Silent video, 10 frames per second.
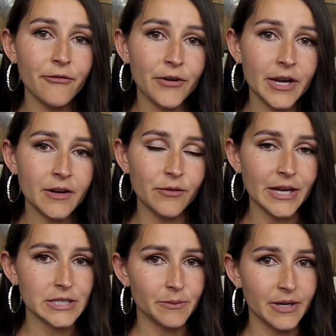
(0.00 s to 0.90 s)
freaking
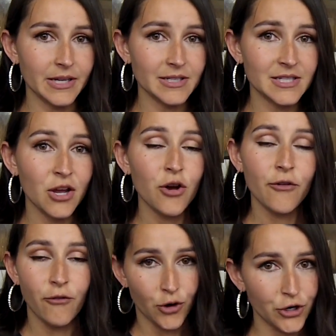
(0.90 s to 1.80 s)
recipes
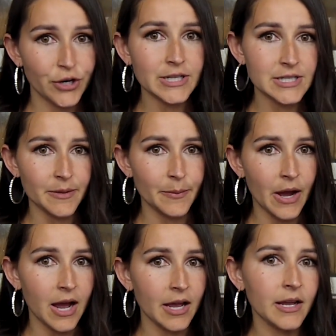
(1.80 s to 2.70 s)
for your Instant
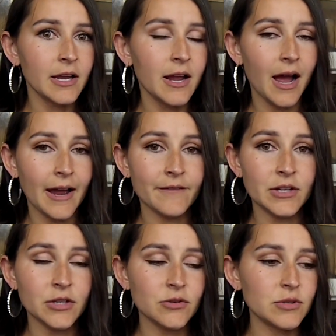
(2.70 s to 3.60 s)
Pot. I've
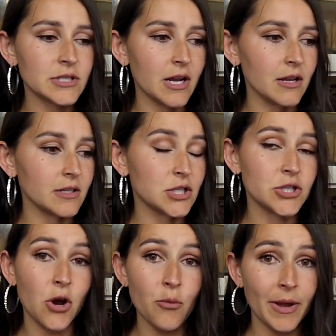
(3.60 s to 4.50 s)
used
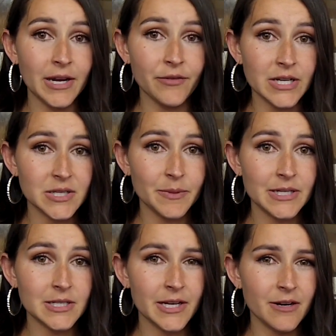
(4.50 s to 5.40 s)
so many
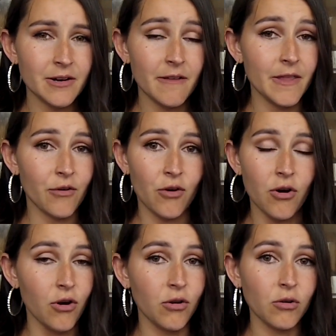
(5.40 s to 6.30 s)
recipes in here and they're
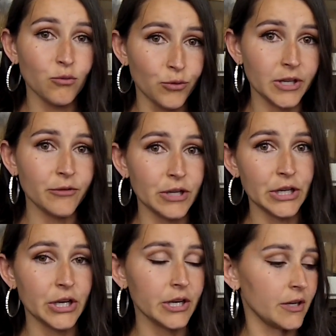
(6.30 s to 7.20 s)
all really
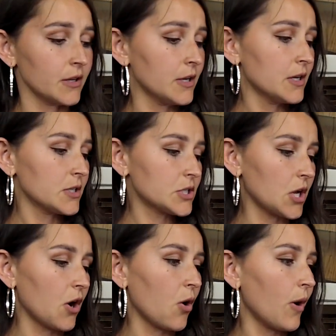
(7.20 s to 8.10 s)
good.
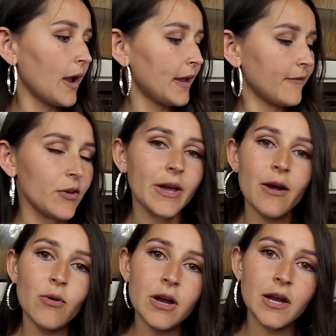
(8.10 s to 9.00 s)
So if you
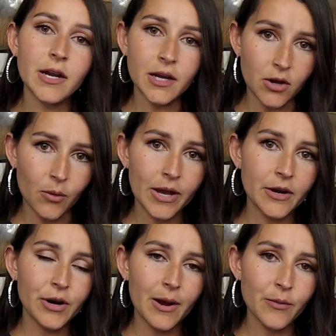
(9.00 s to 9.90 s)
get one, go ahead
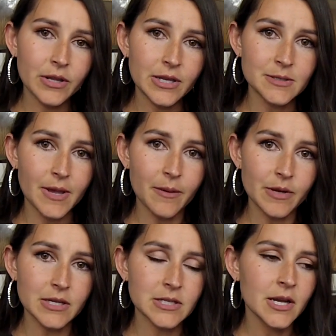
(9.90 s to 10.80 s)
and grab one of these
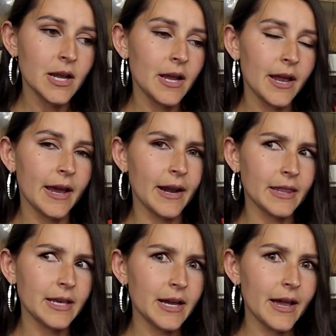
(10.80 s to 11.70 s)
babies. And I
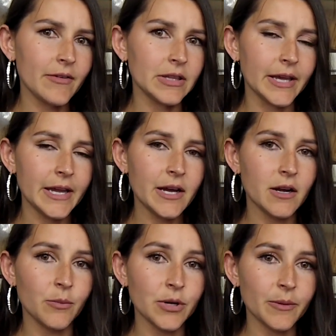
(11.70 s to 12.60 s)
think I have a link.
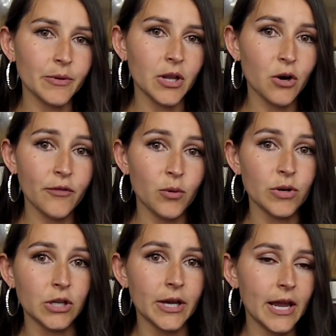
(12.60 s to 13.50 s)
I'll put it below if you
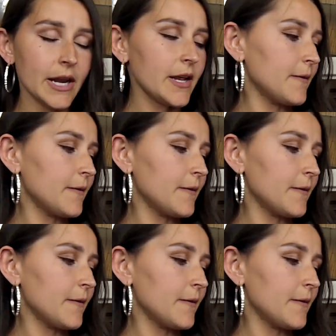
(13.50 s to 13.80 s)
want to look at it.